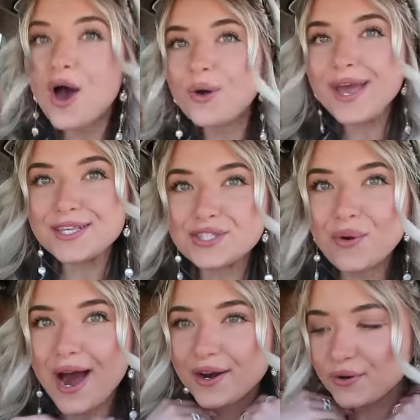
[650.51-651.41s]
Okay,
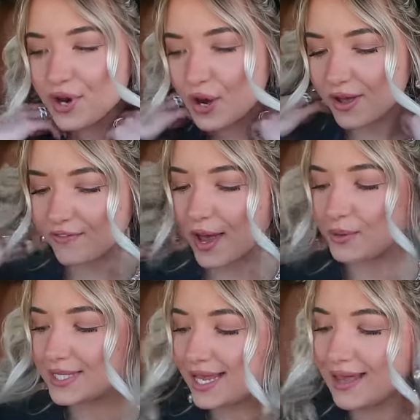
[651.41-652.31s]
so I don't know if that
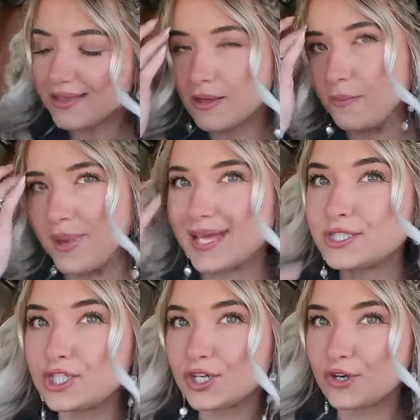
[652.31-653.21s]
was like the
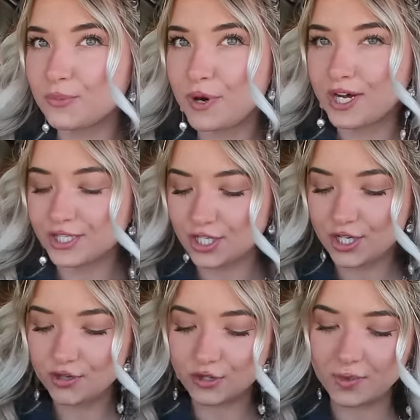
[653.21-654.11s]
best coupon to
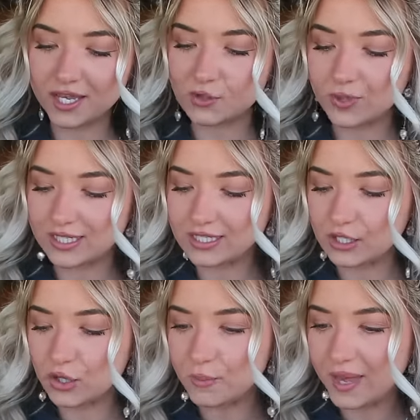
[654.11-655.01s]
use because we
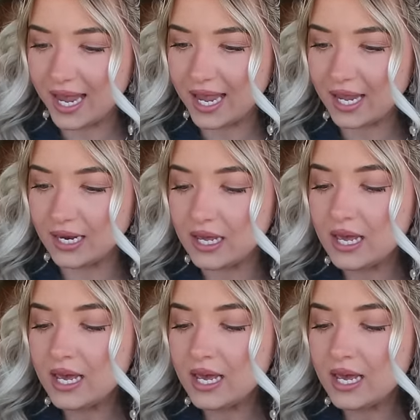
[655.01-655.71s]
still paid